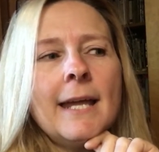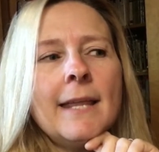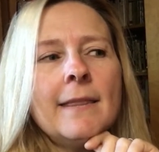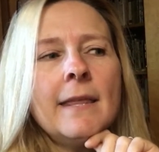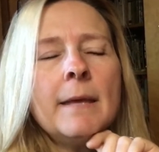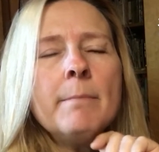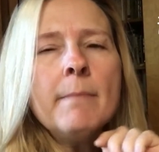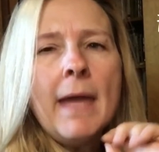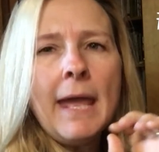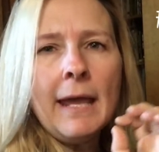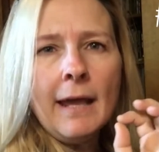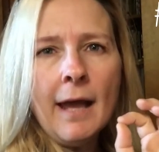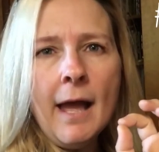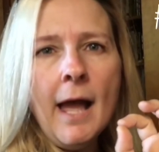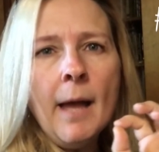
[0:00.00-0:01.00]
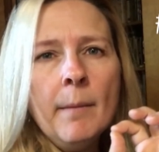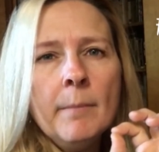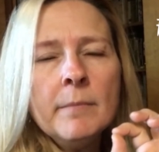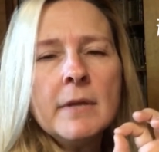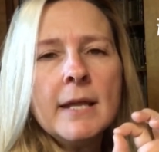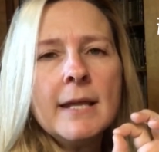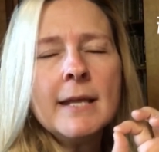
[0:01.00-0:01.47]
it
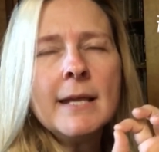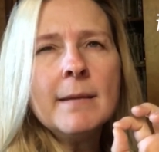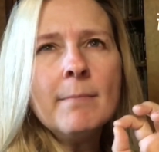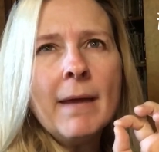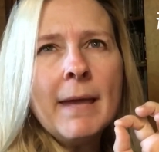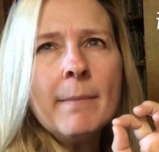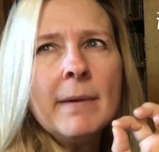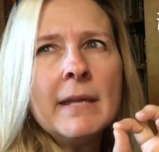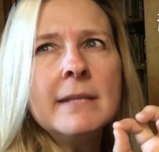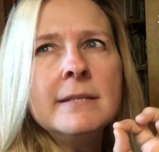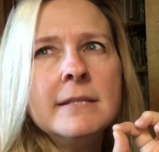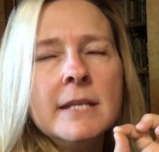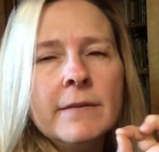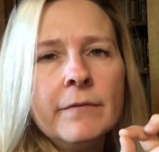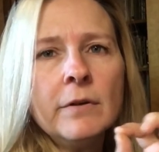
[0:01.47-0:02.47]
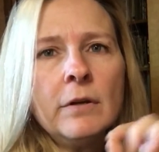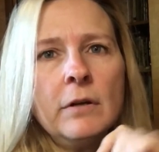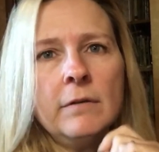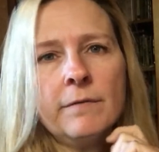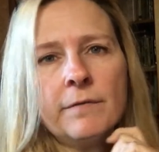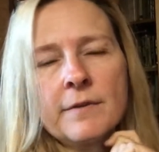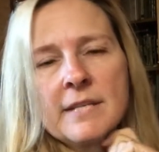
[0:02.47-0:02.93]
may be
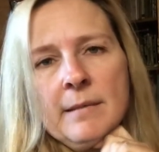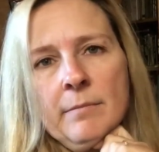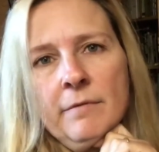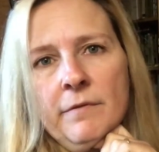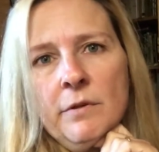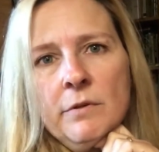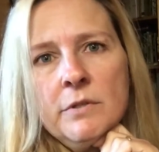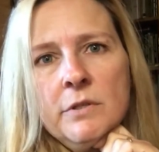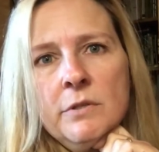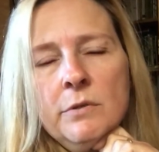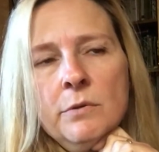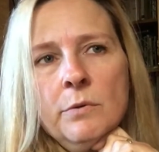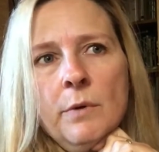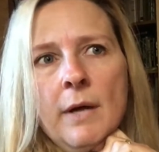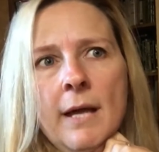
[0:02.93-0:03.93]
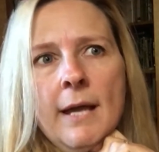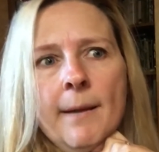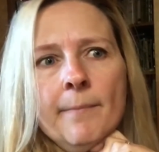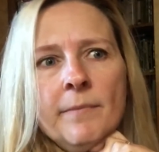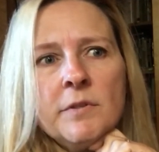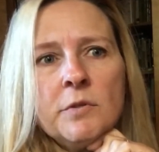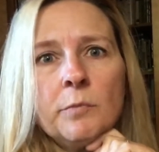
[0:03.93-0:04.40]
difficult for some of you to
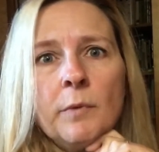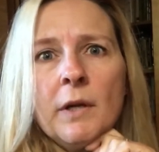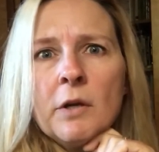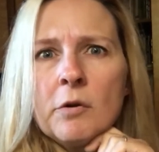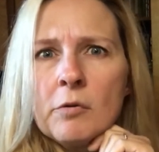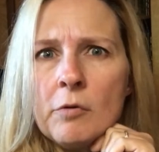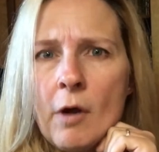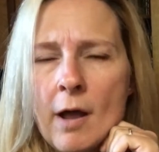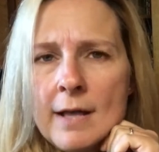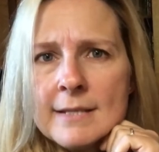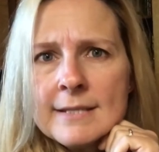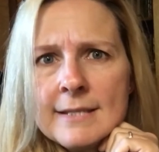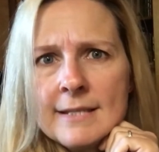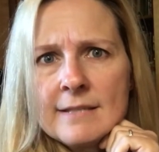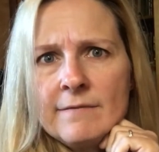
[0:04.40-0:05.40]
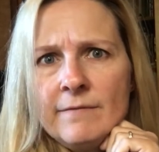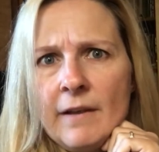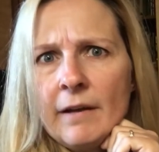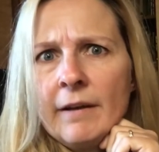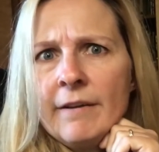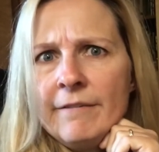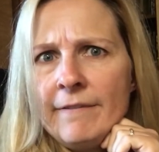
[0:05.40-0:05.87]
run across this
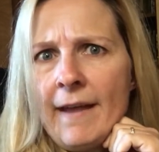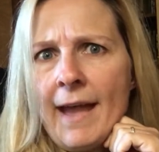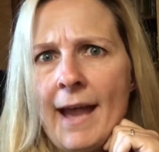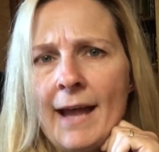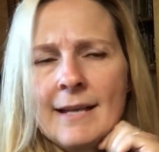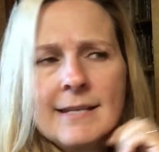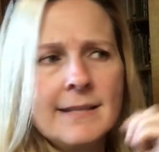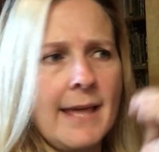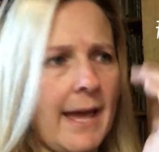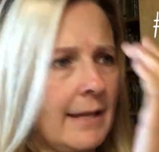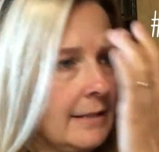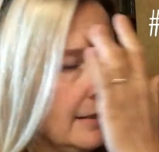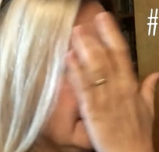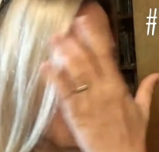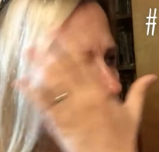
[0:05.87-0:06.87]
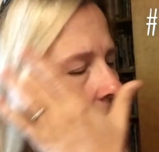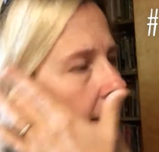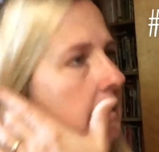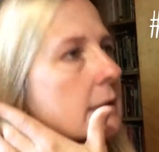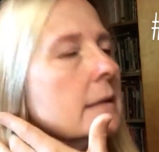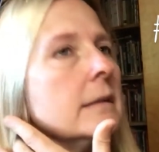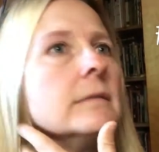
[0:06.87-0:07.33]
very fact that
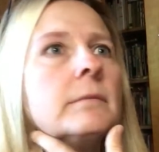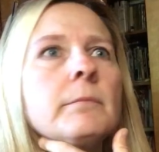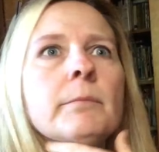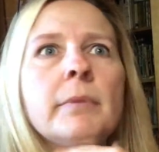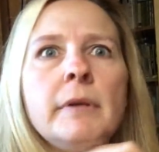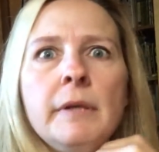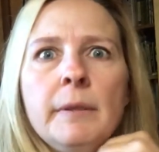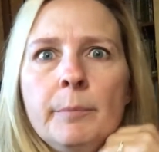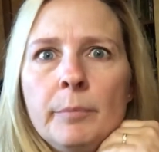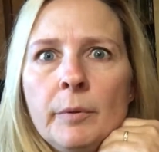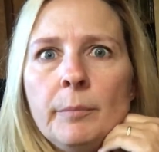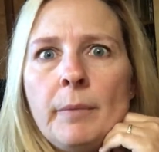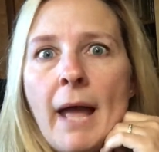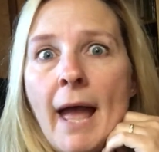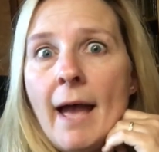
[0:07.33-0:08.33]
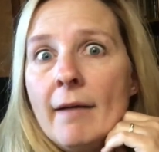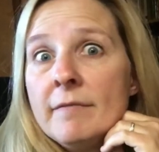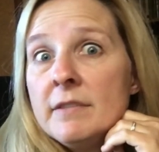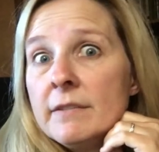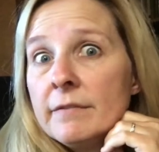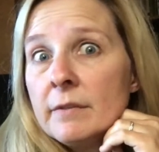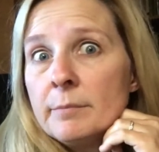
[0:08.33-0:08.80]
people have
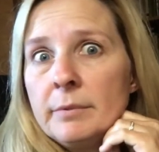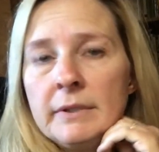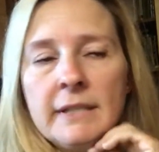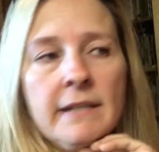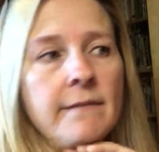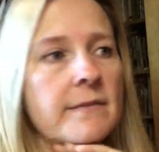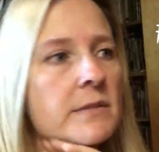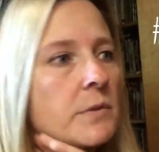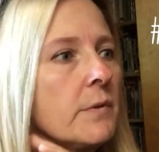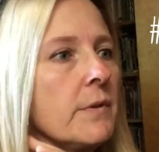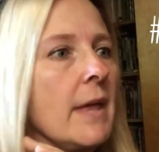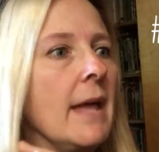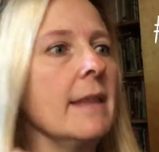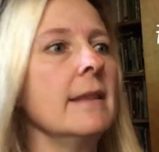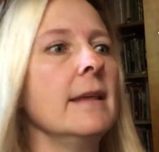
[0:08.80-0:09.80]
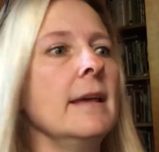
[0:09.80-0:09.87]
different beliefs or that